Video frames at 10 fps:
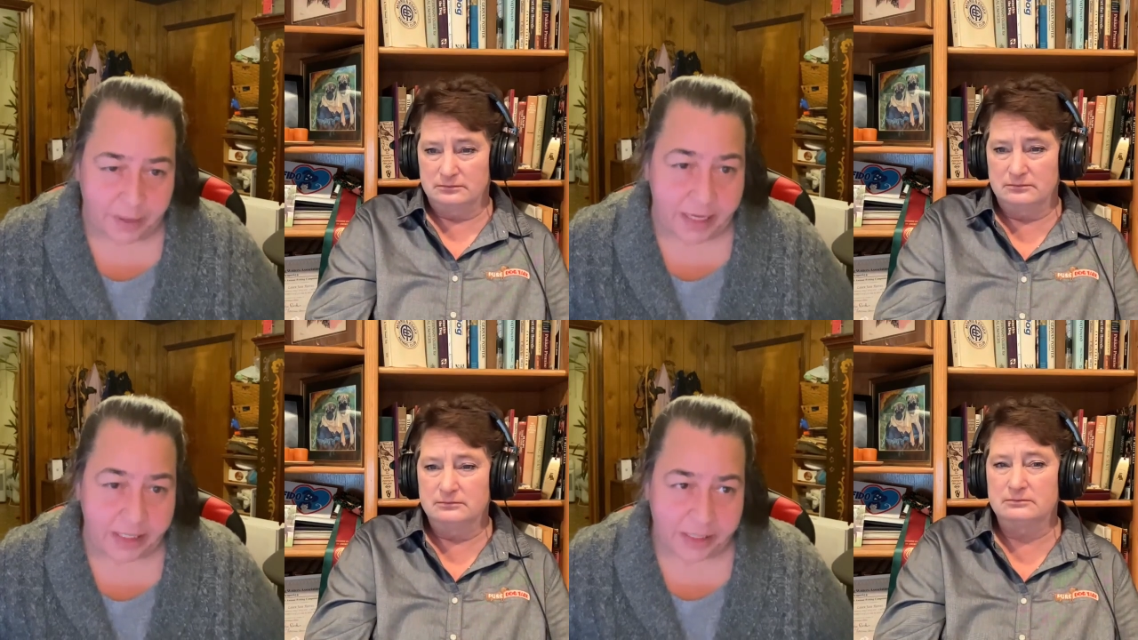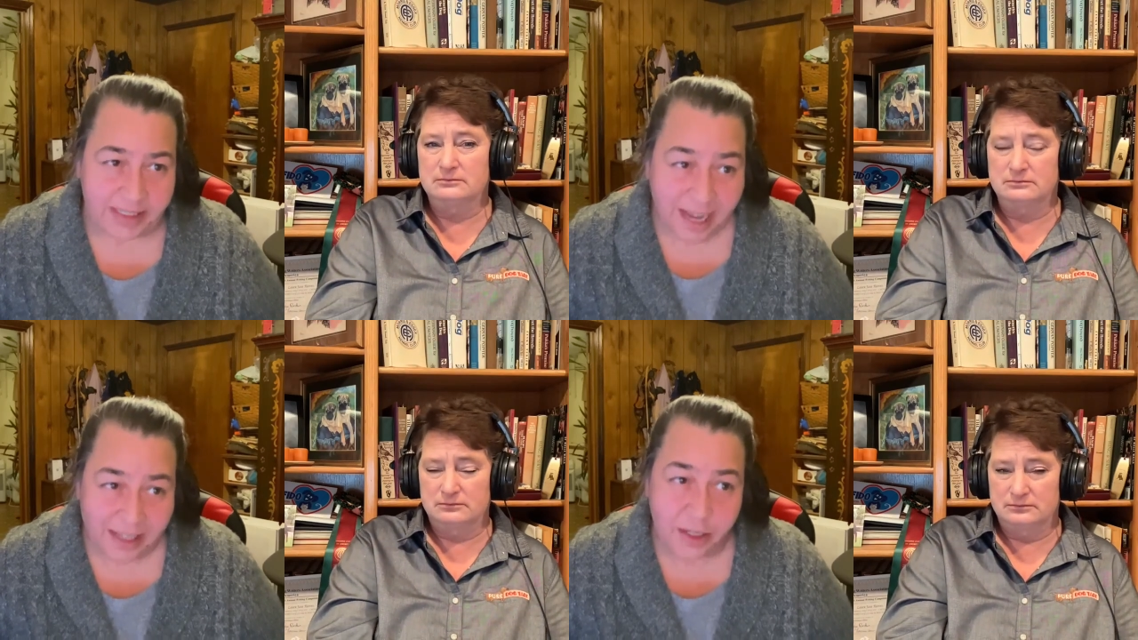Speaker 1: because it
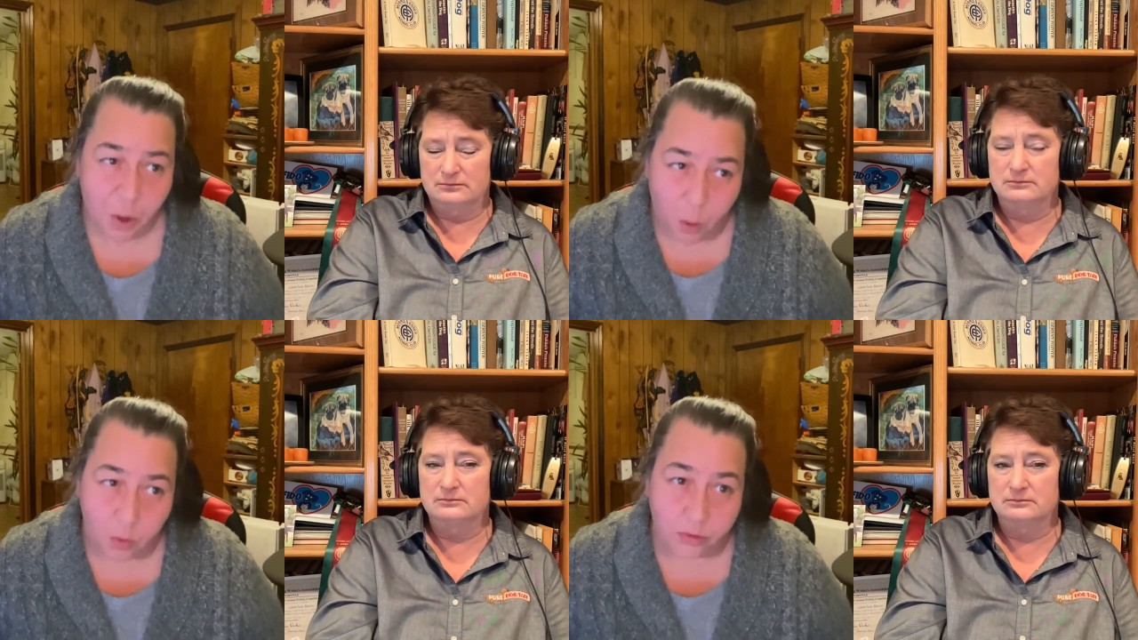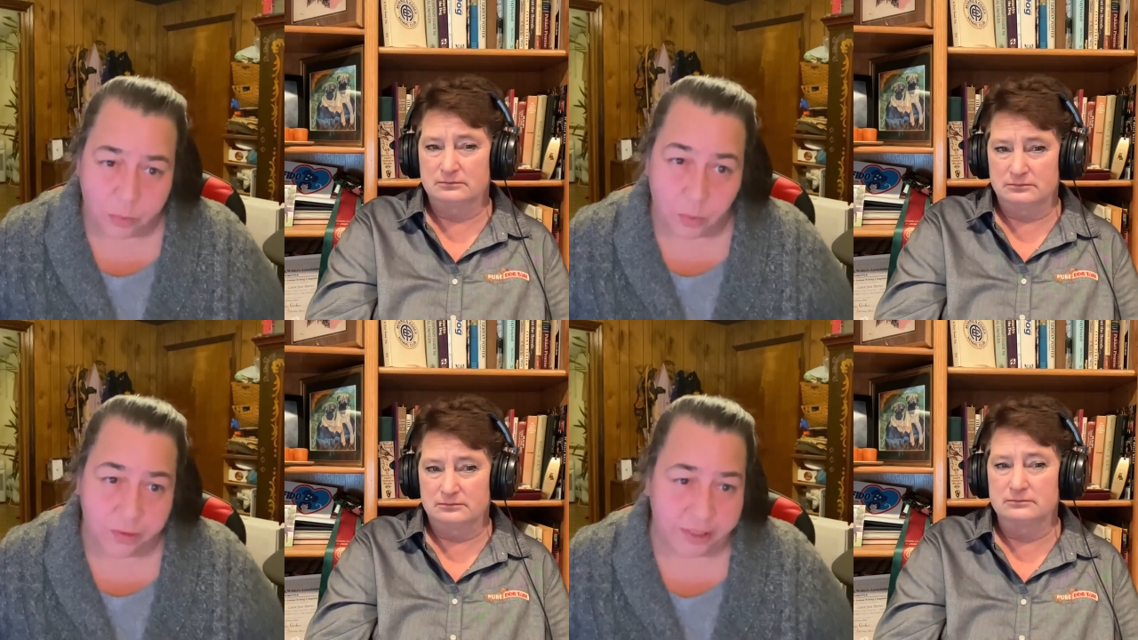does hold
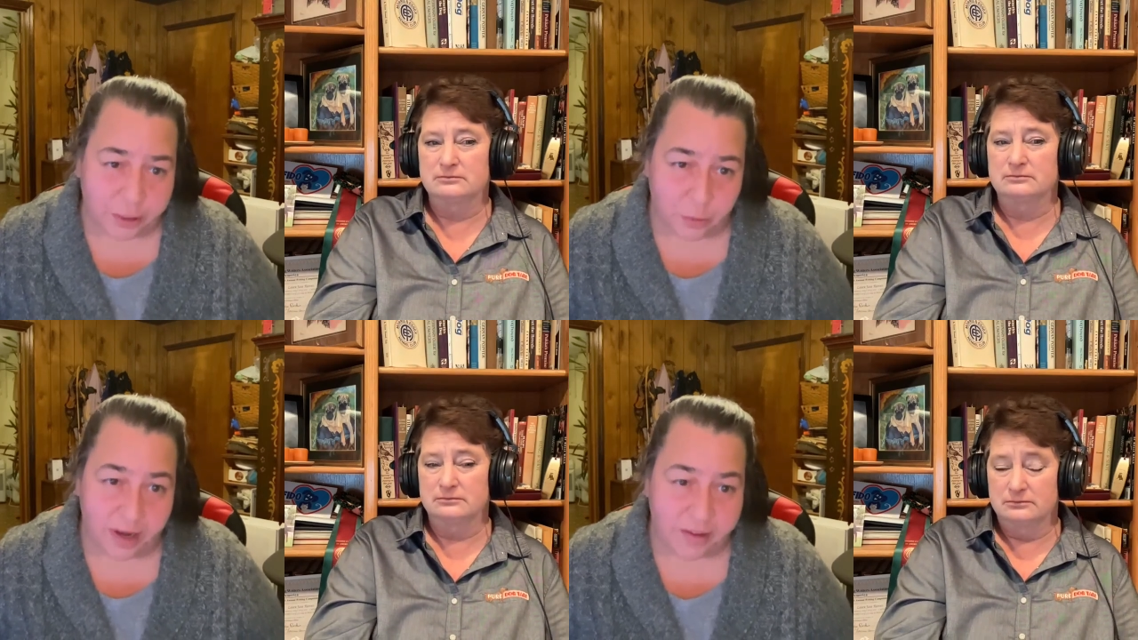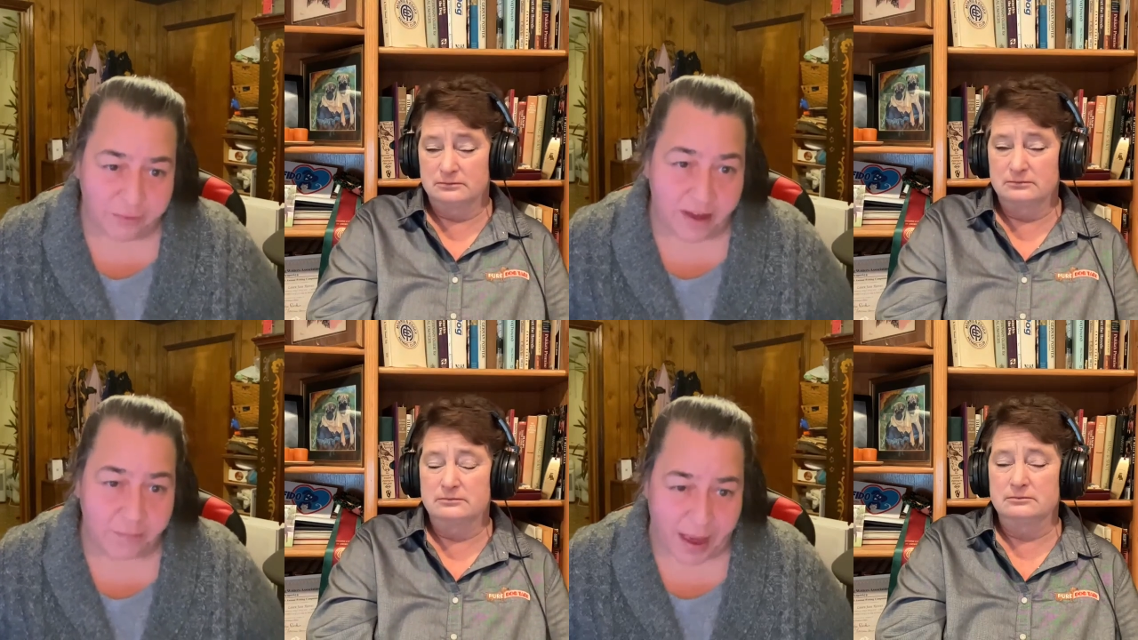more than
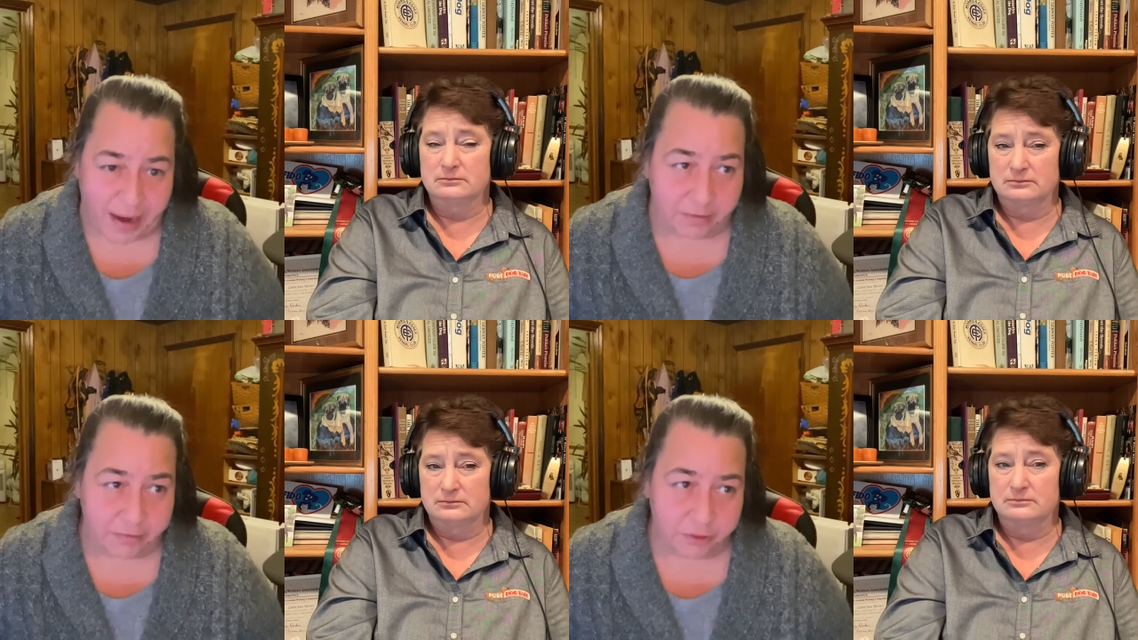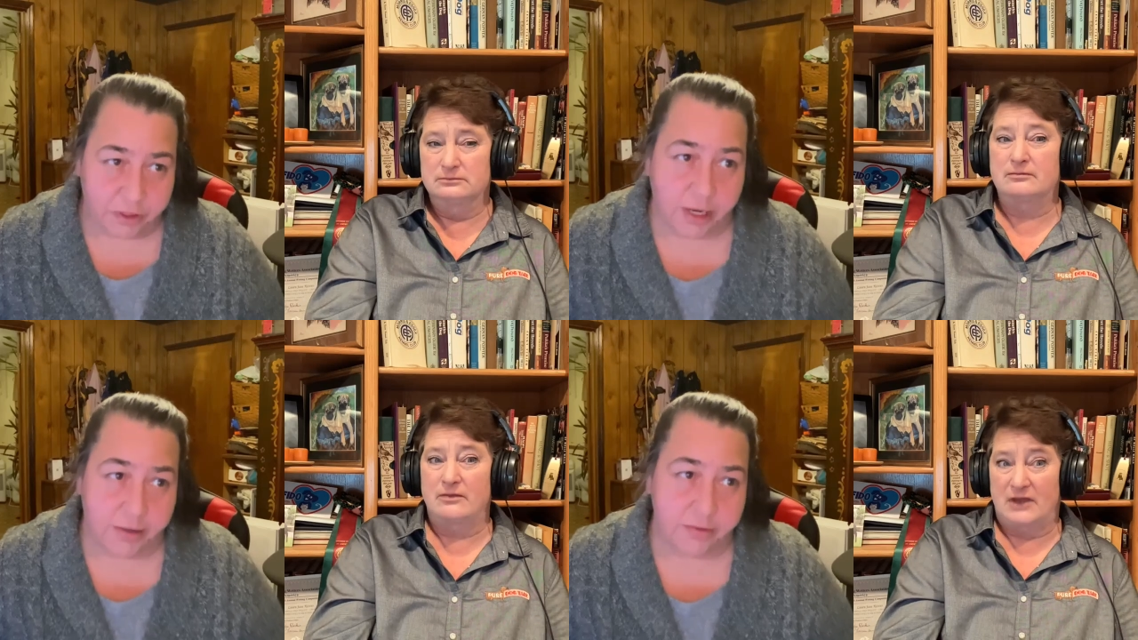25 pounds
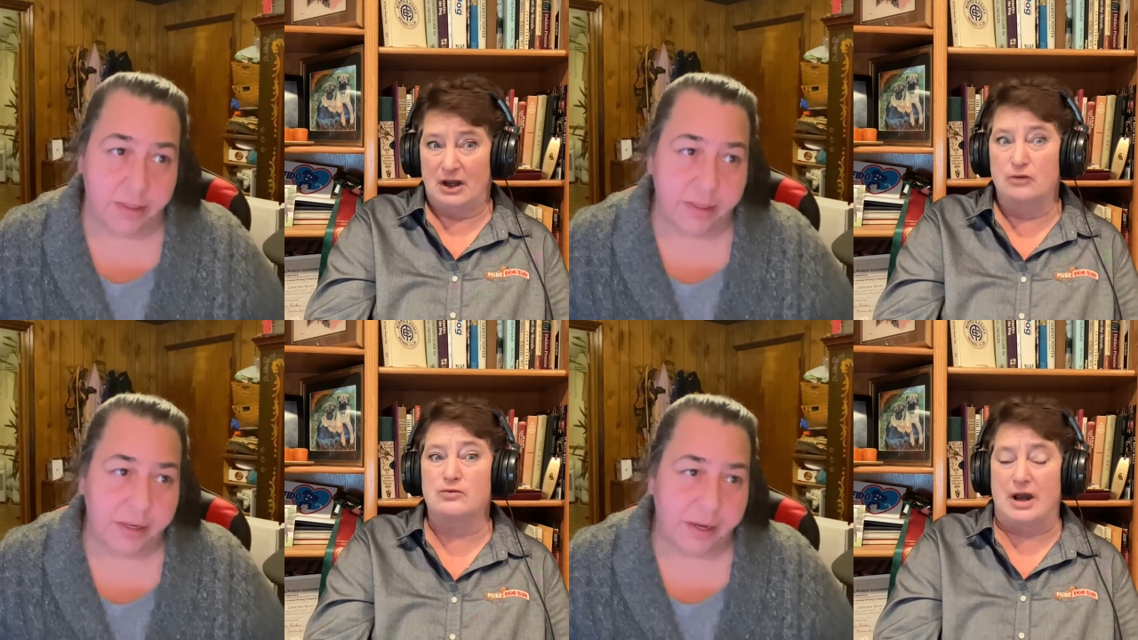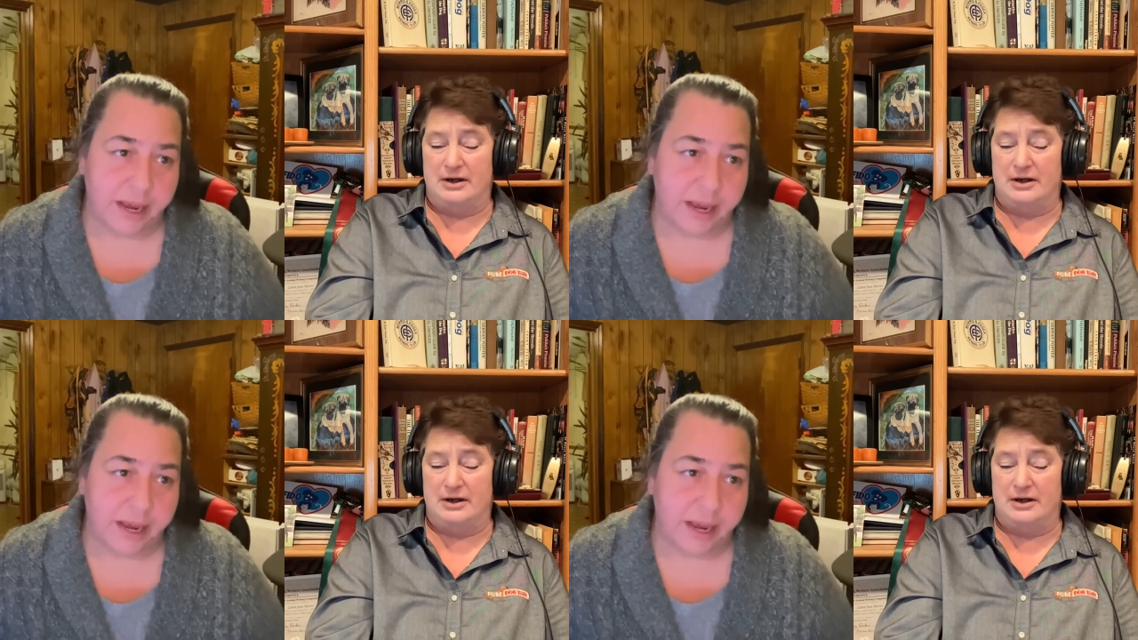so right.